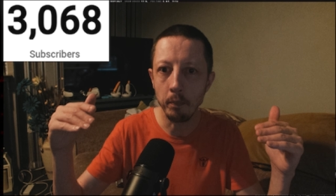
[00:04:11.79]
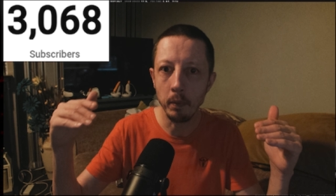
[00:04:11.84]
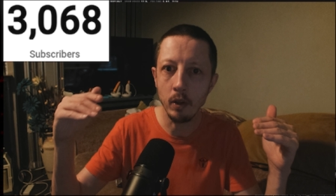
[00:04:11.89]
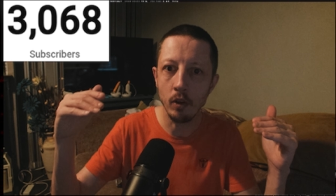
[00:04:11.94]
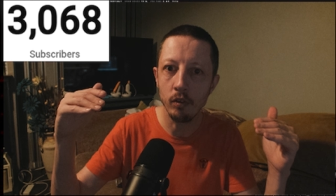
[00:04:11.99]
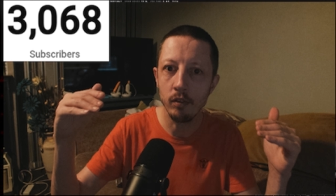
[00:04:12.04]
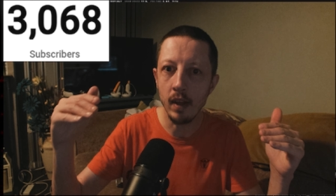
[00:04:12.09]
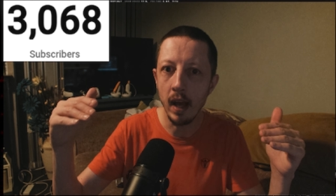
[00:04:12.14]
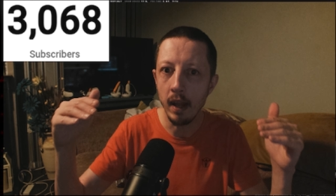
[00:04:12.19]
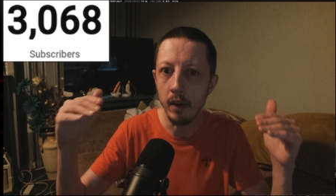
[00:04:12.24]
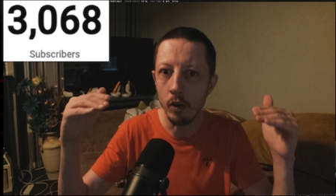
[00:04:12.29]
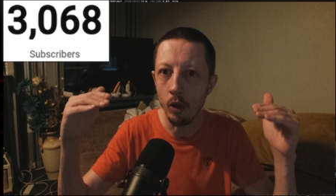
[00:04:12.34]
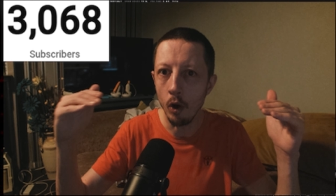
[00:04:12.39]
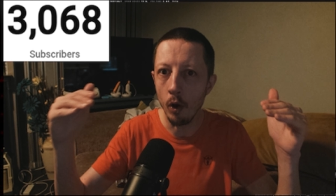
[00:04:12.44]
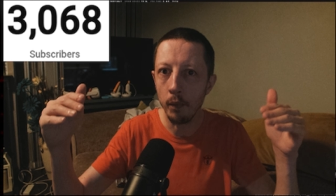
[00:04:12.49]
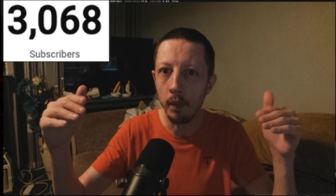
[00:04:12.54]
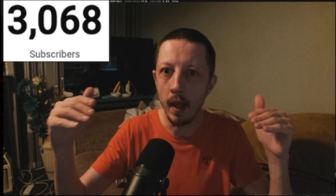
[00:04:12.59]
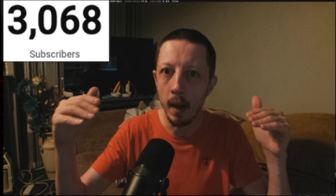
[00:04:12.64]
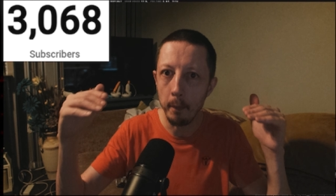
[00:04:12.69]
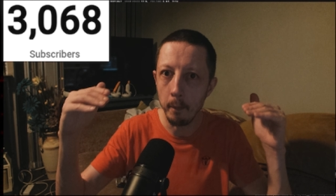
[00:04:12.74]
because I
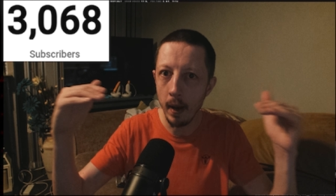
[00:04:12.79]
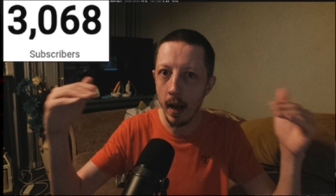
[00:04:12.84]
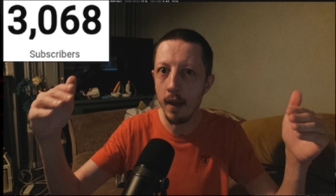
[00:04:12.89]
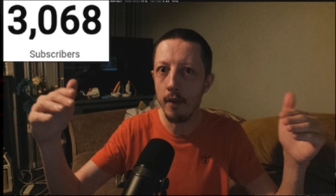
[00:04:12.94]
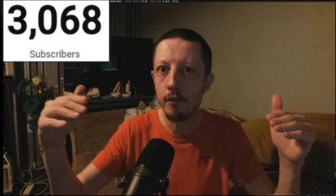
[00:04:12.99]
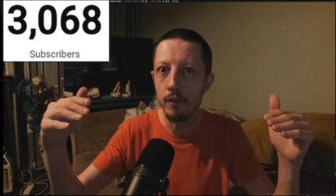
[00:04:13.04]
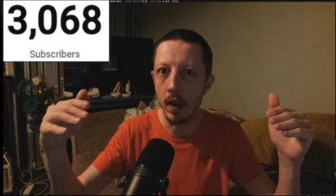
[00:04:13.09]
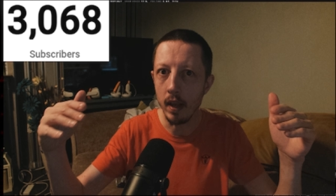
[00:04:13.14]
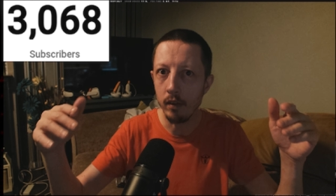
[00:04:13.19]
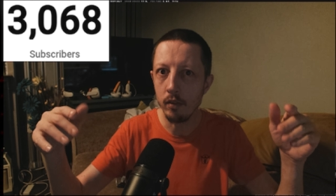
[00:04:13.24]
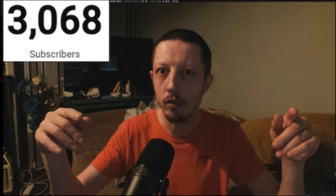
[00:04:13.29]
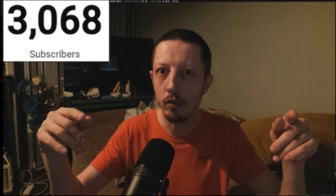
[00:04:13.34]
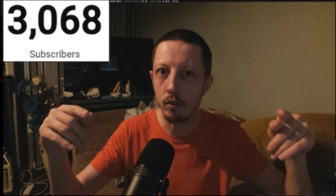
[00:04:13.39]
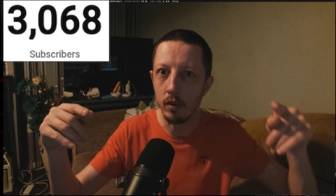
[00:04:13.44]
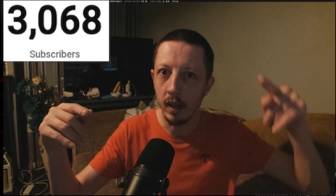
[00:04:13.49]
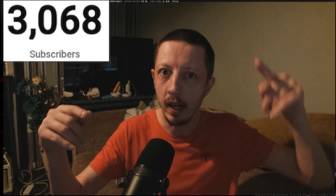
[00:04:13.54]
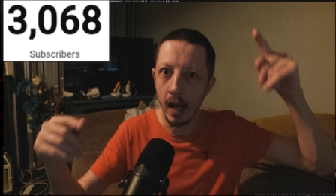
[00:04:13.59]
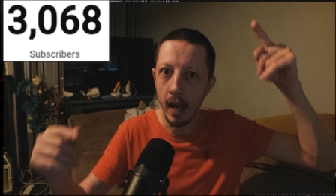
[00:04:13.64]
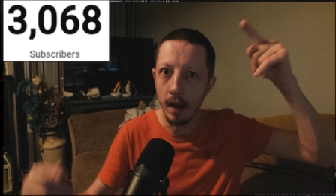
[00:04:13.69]
know that my face is going to